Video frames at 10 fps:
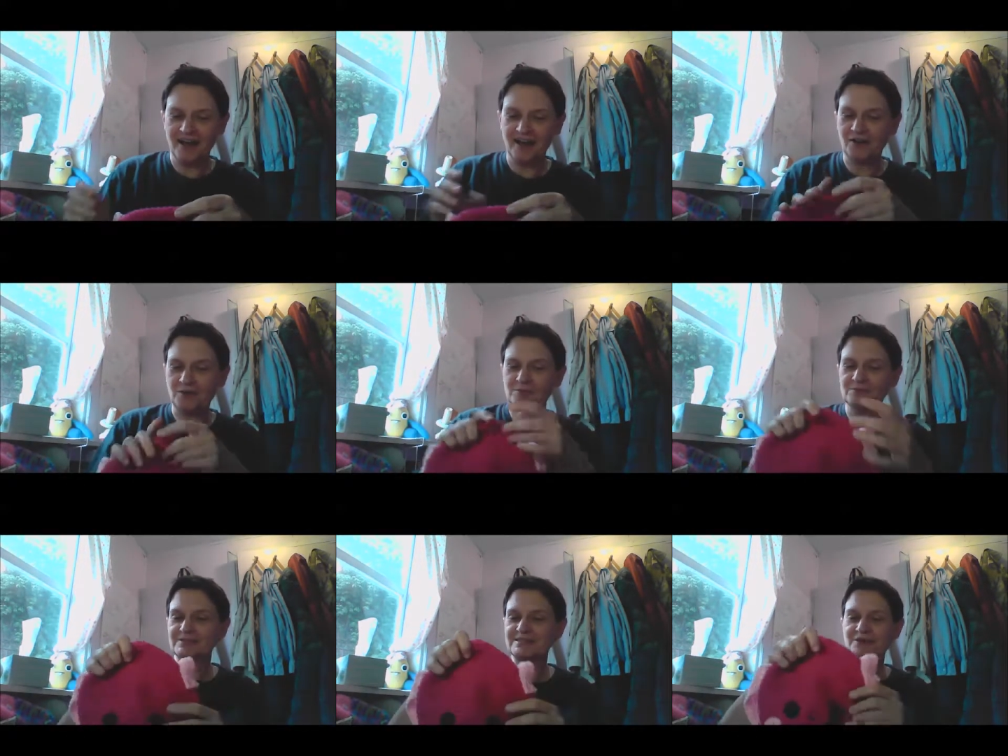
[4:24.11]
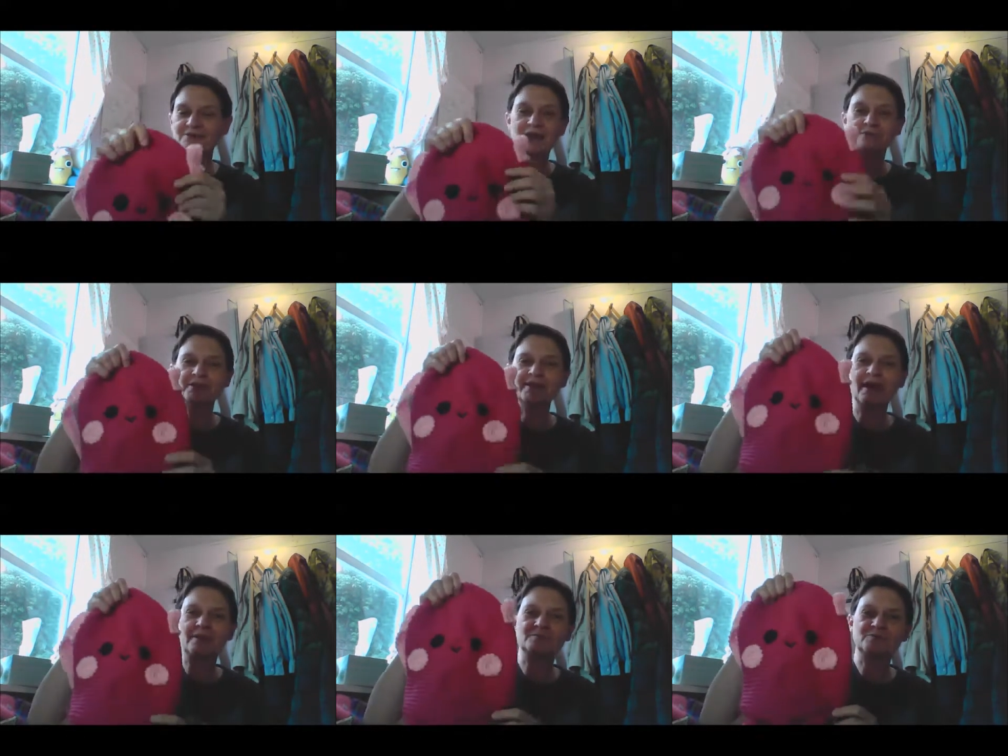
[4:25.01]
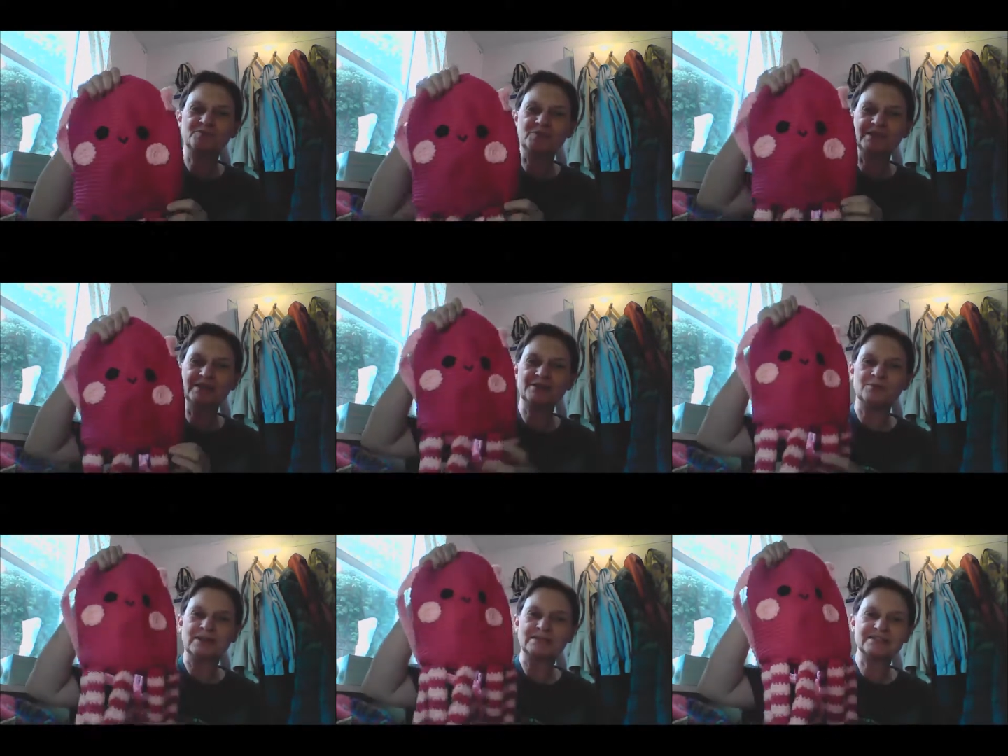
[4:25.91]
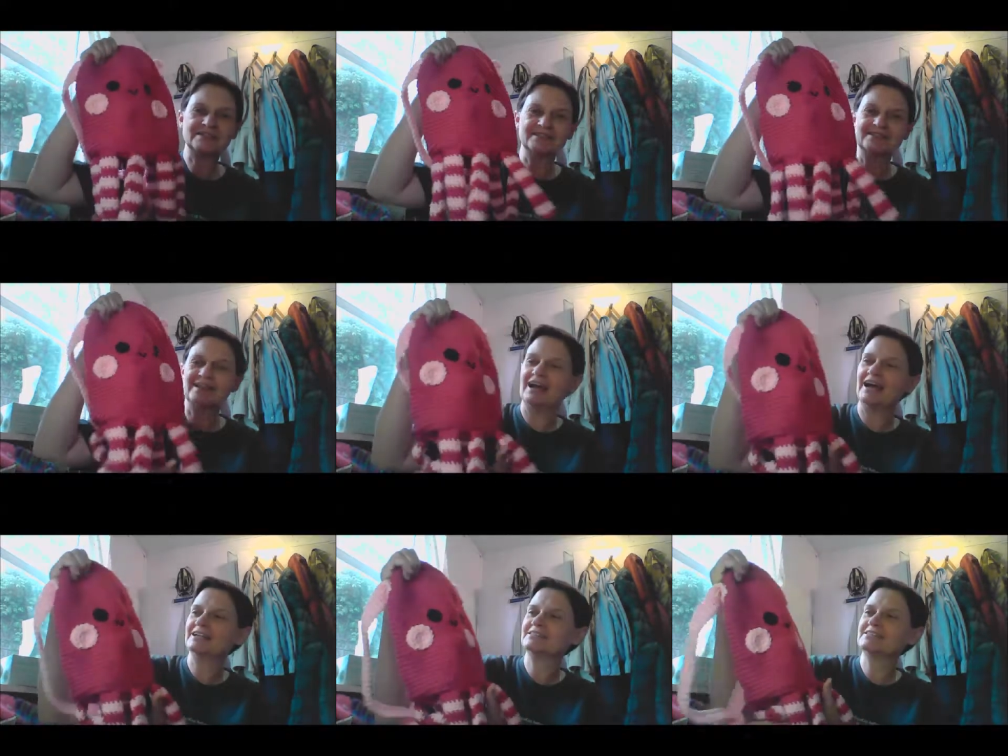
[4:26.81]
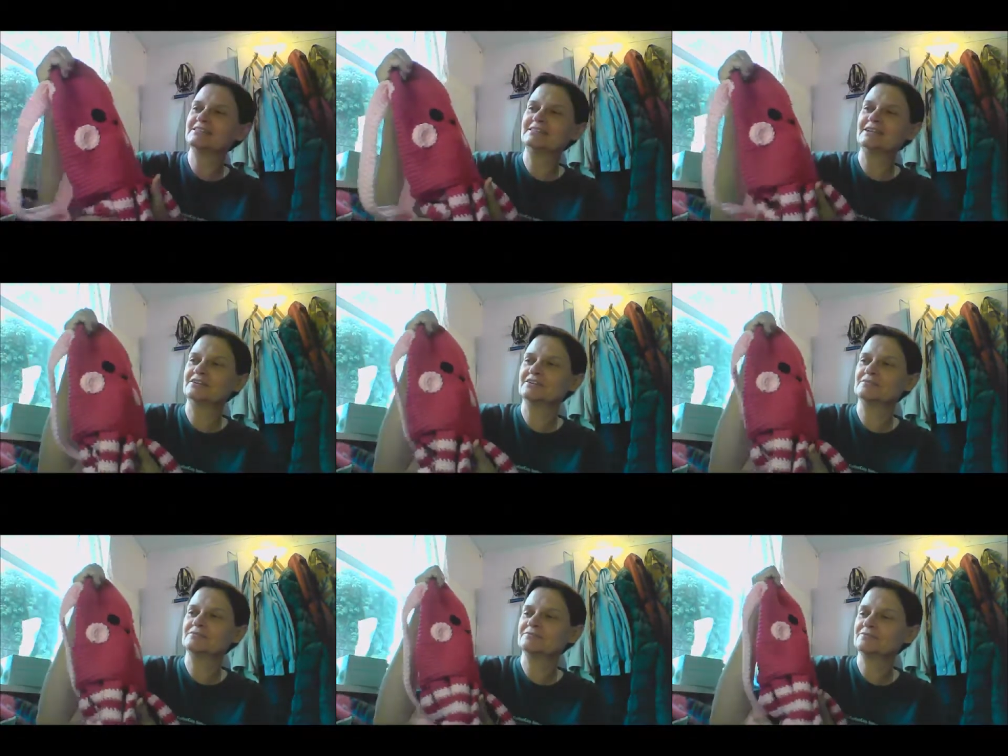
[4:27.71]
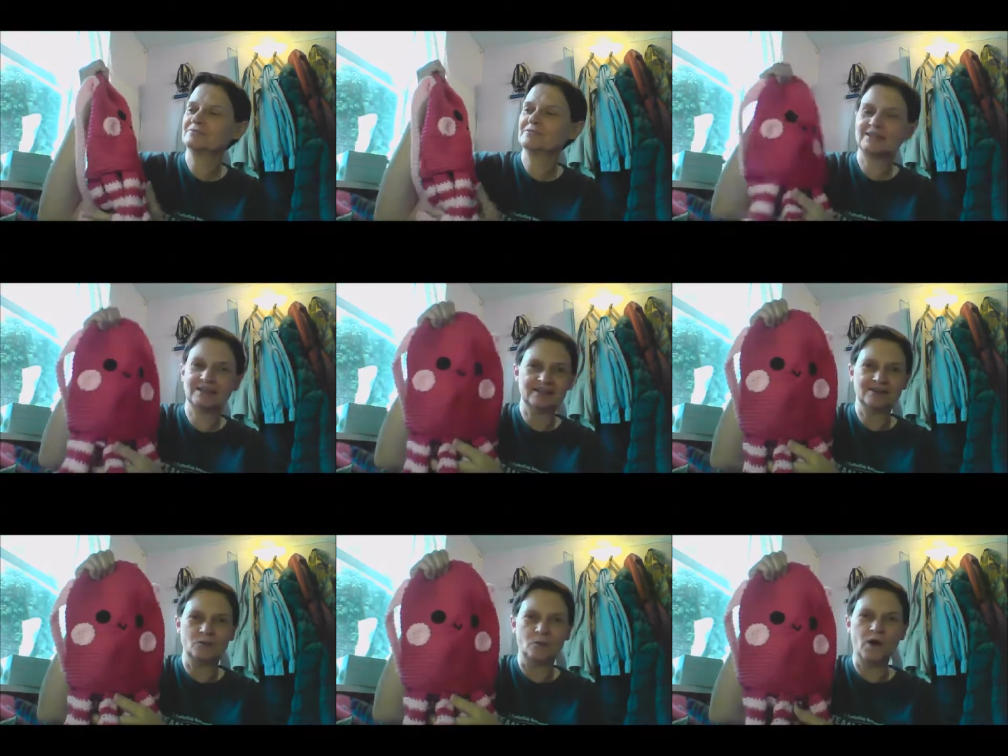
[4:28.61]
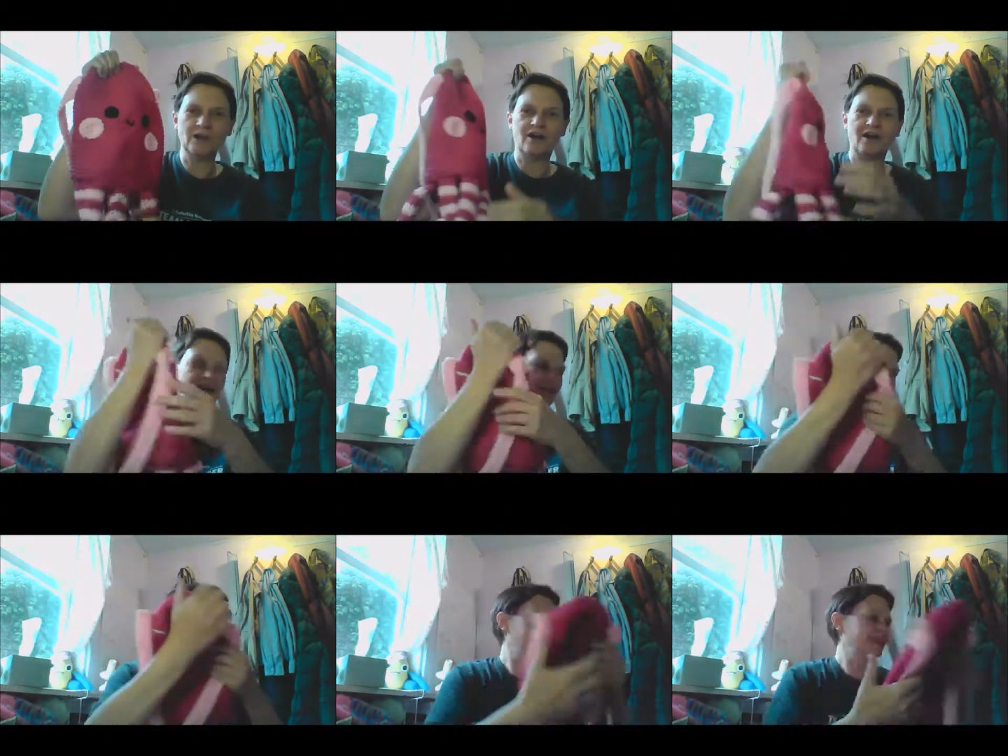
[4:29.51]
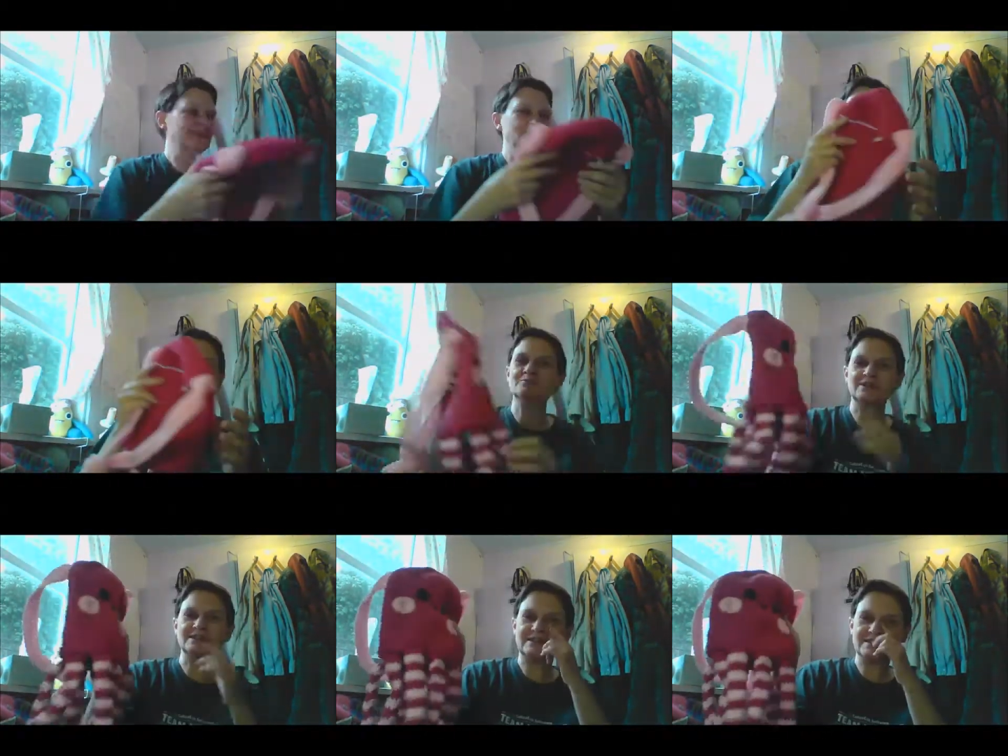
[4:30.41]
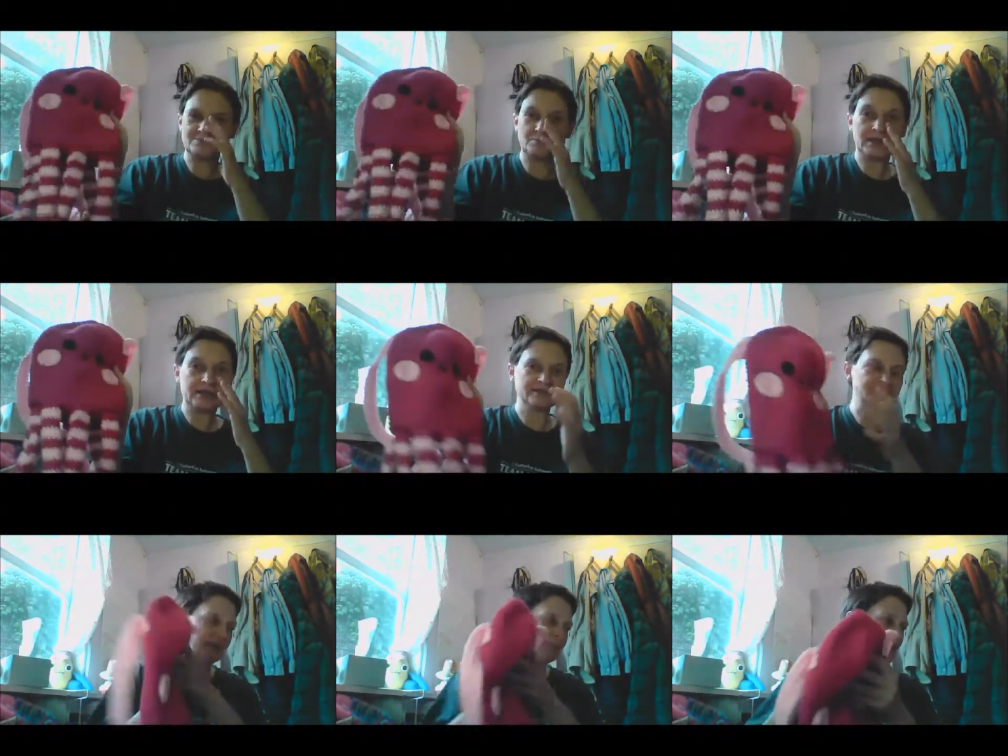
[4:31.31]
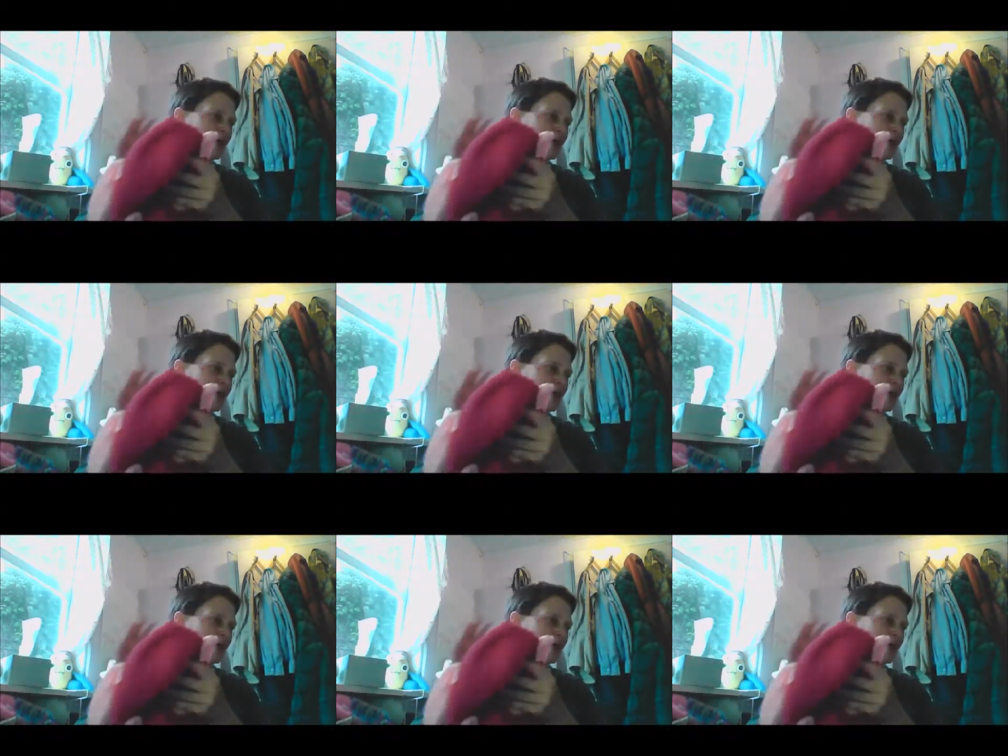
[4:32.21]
So that'll be that. But anyways, that's there, and voila. But he really is big, isn't